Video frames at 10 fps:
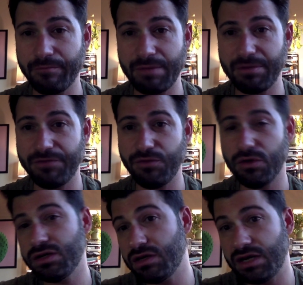
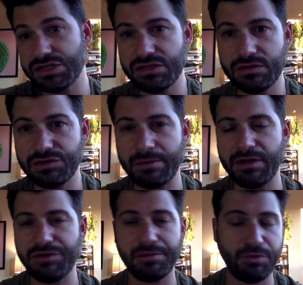Before you could also do a
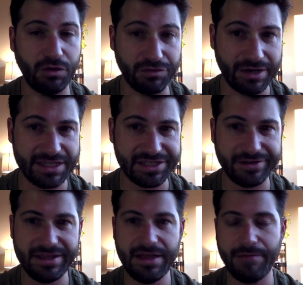tremolo with a
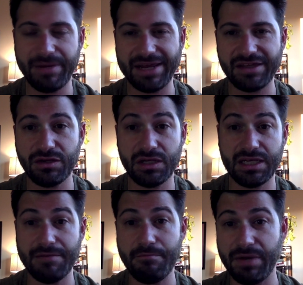pulverizer, but I think you can
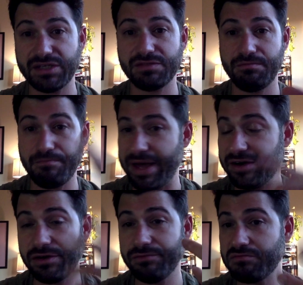get much
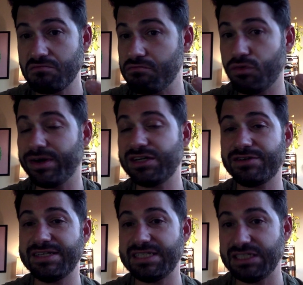better, more
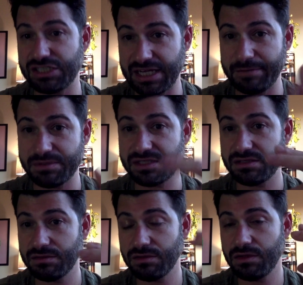interesting
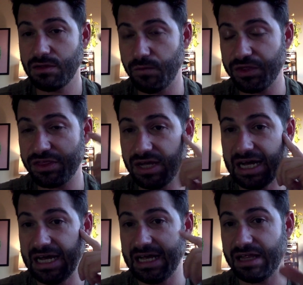shapes with
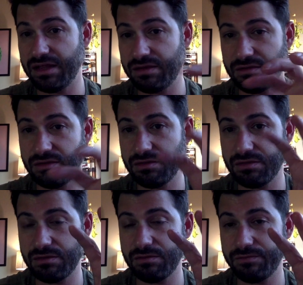the
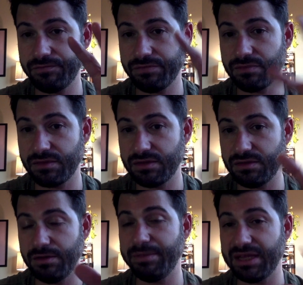
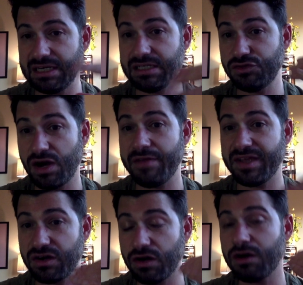ability to draw on
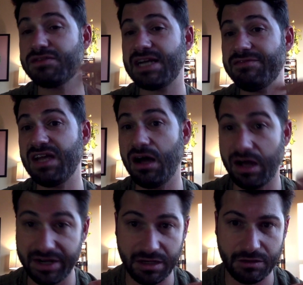the curves and have the
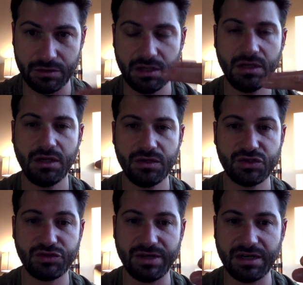audio
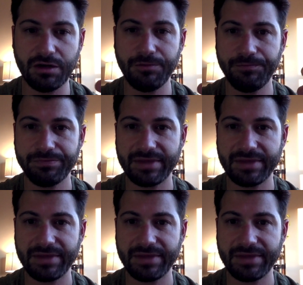trigger.